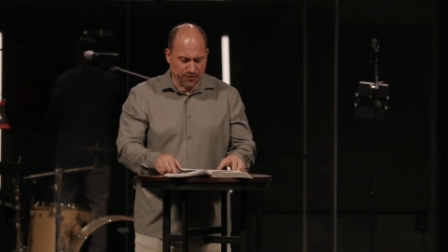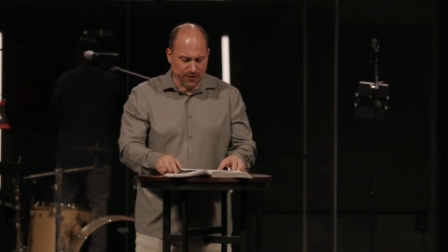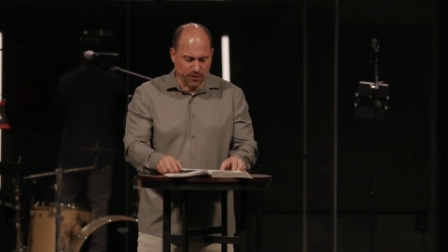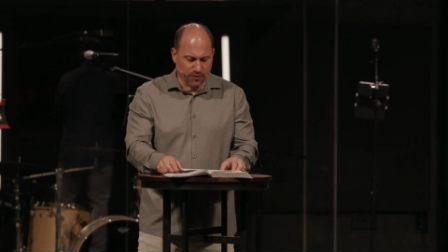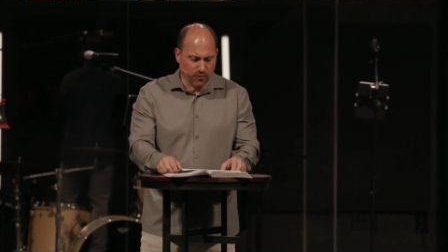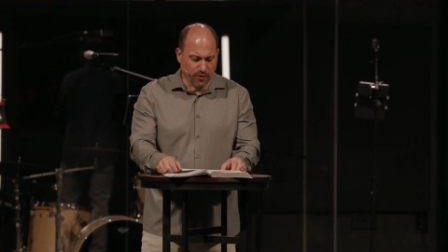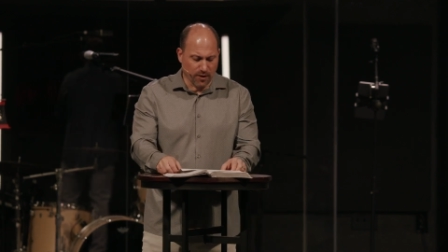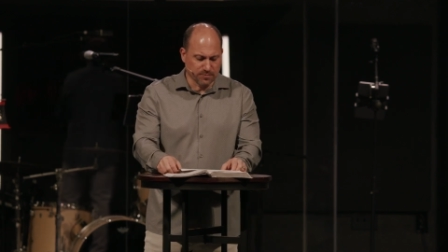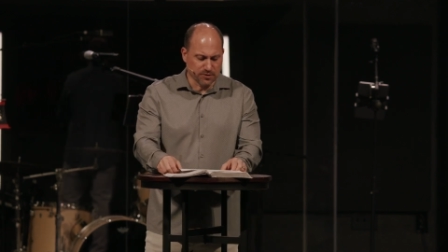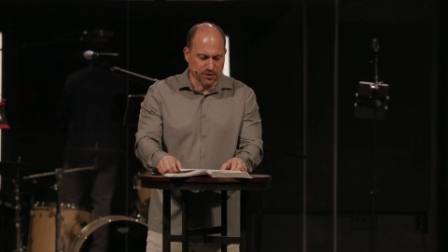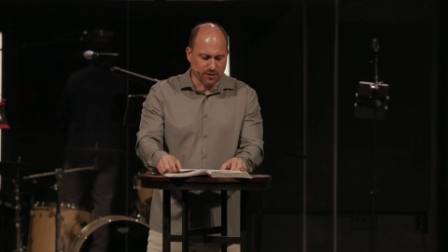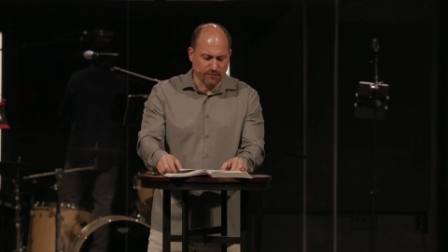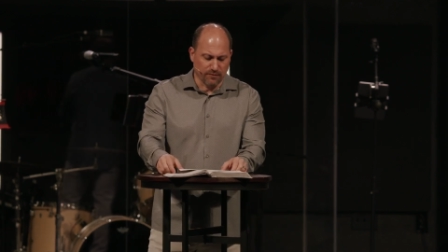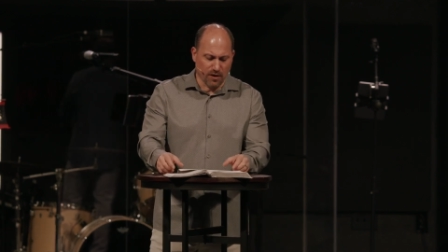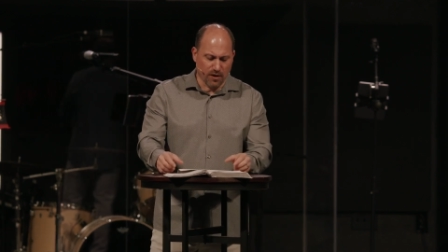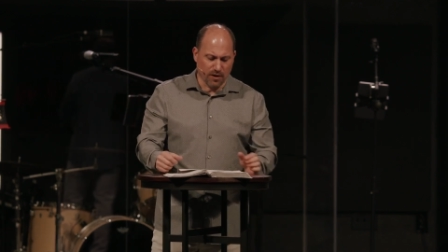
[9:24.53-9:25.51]
a corruption
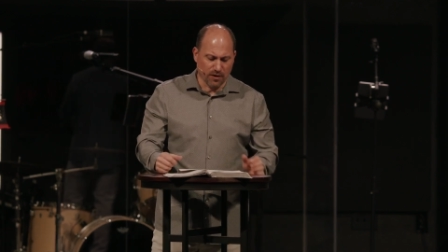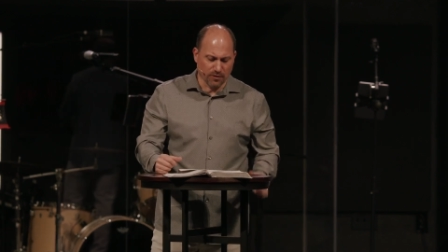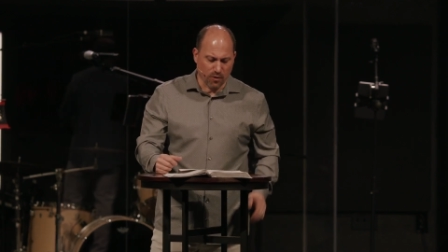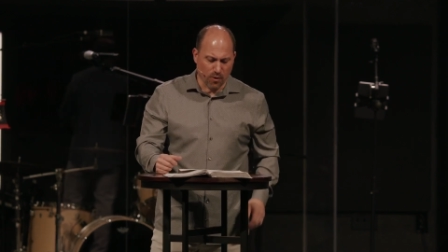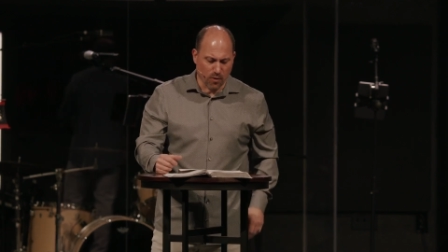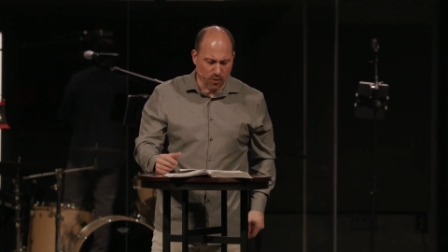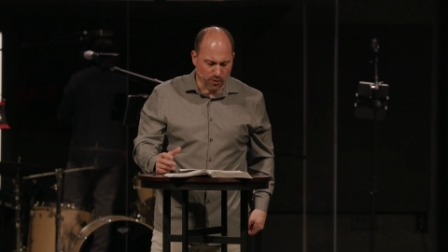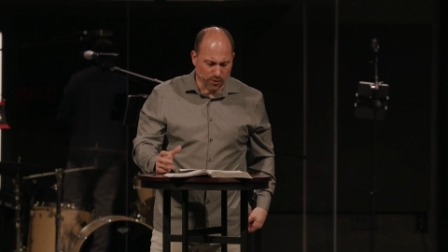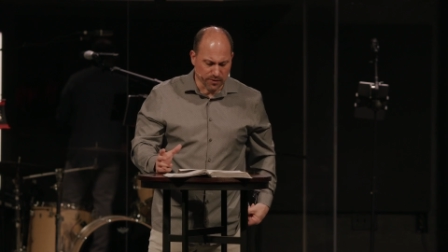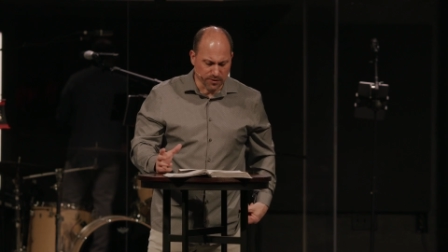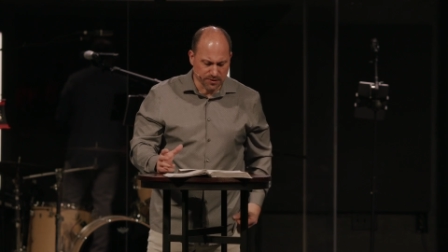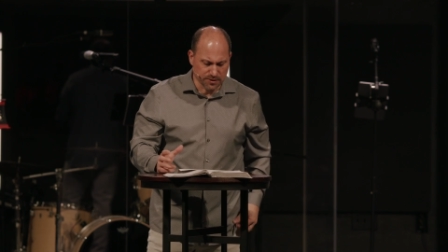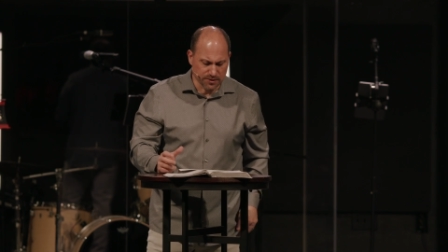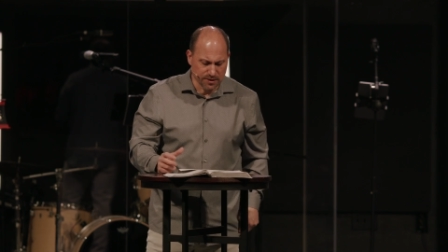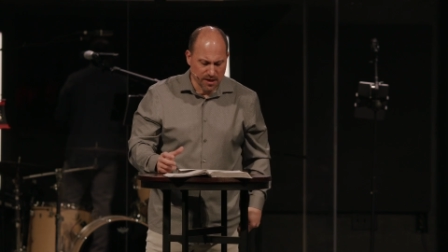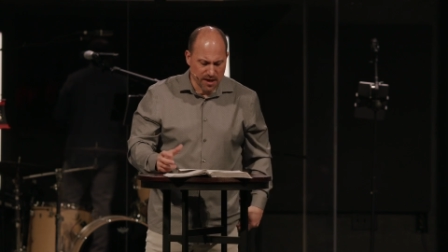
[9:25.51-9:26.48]
of all the
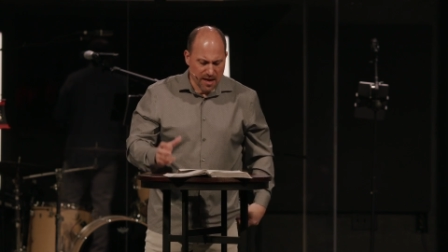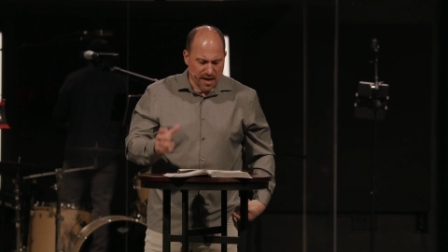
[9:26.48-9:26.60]
horrors,